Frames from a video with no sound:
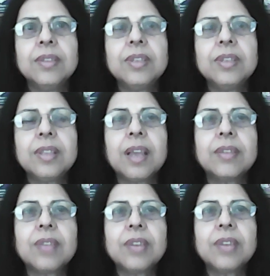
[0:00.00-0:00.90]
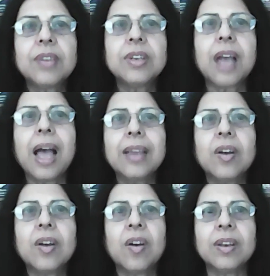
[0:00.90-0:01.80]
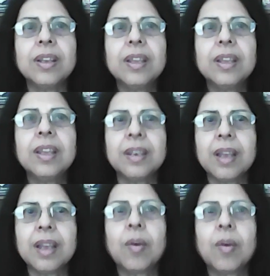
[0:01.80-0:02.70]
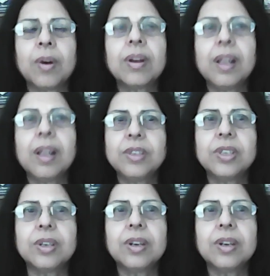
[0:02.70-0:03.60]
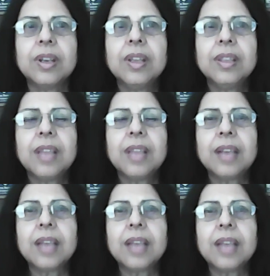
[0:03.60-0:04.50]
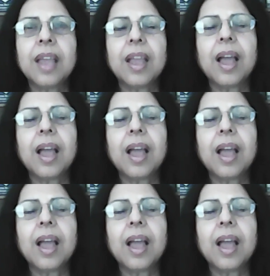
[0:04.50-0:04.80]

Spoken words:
Sita is such an icon in our culture that I